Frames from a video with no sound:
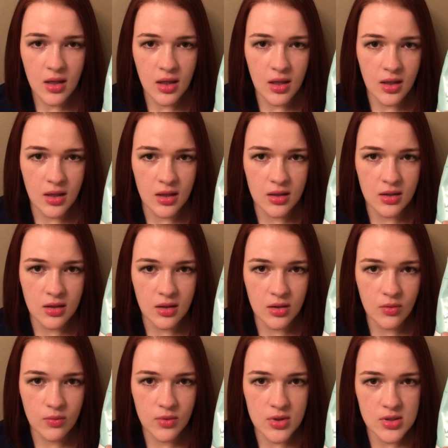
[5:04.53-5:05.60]
And
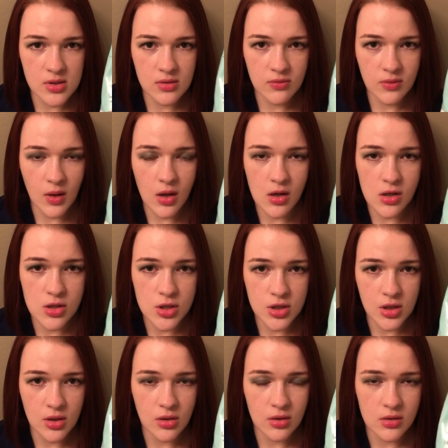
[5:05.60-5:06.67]
it wasn't harsh
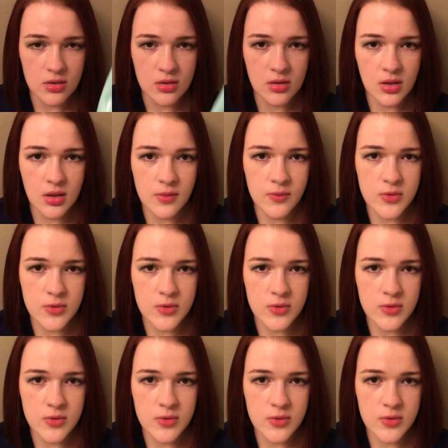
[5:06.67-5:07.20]
at all